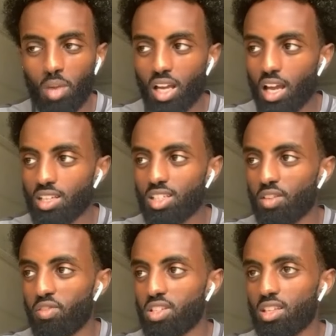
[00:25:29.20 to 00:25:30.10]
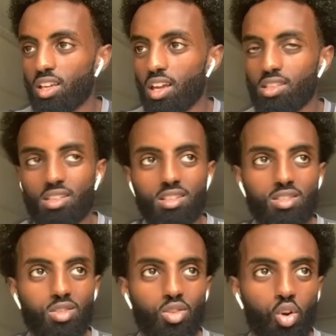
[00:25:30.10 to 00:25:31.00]
My guy's sophisticated
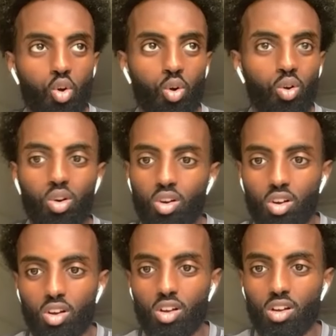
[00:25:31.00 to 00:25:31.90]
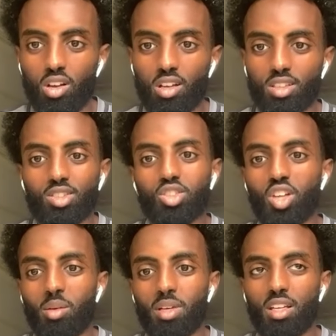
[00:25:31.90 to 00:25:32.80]
to the core.
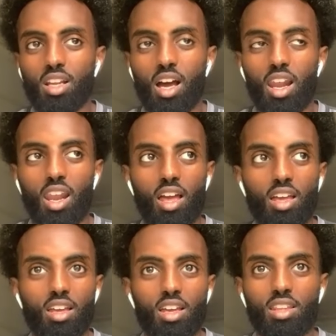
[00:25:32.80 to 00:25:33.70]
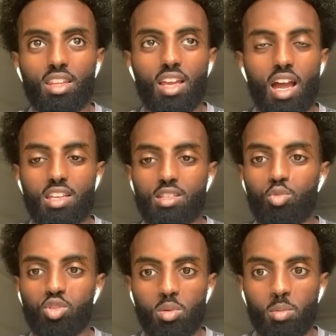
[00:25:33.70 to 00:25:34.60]
Do you know what I mean? And like the guy has
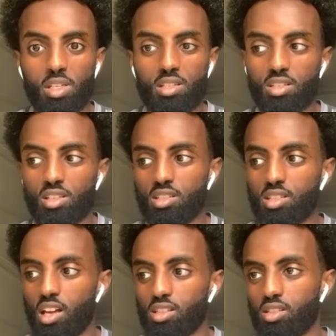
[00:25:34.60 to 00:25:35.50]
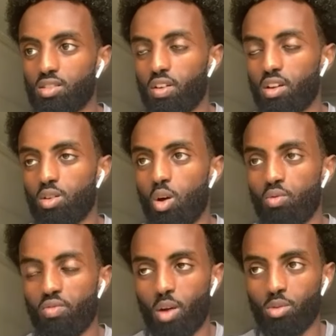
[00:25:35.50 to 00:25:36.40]
multiple businesses, he has his
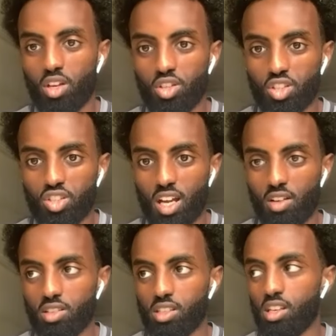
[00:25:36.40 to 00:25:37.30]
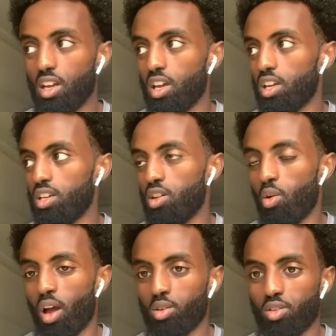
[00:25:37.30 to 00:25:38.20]
own foundation charity, you
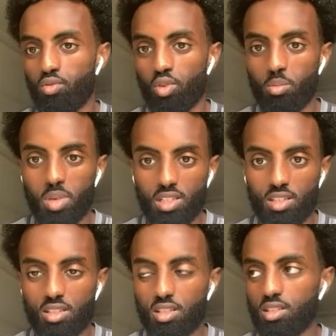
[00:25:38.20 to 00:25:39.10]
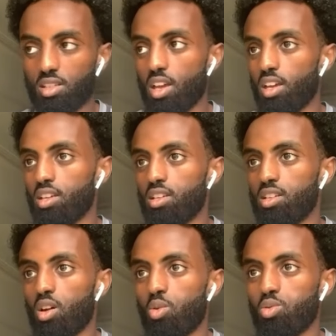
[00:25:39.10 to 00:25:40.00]
know, has to run businesses,
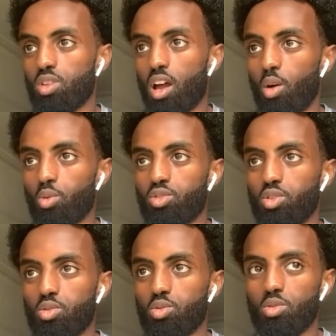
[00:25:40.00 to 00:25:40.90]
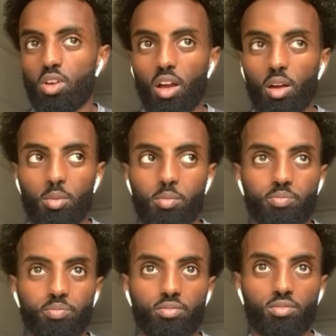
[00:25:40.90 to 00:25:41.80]
he knows how to um